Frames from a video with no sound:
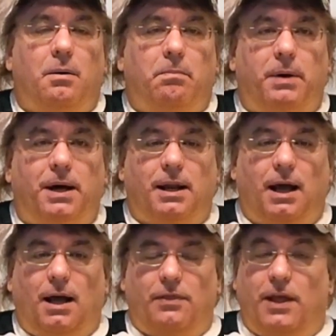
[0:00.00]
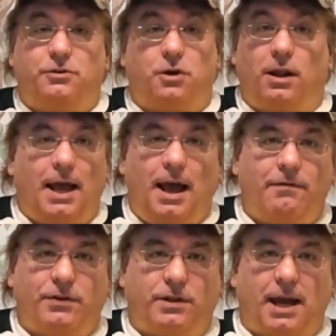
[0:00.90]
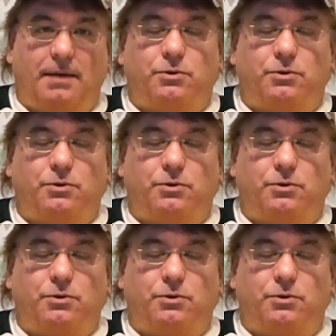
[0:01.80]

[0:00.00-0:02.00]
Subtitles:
but that's all I have is the game.